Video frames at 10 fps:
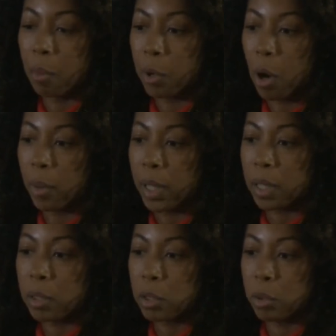going
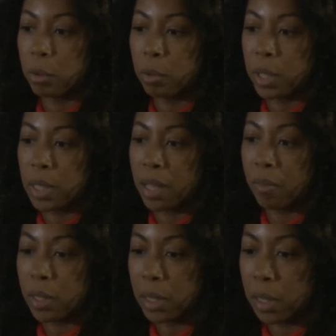into the
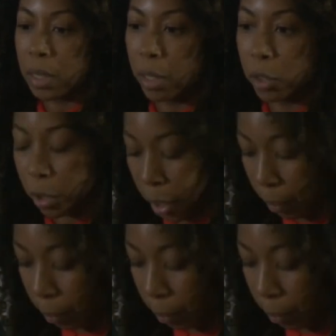17th century.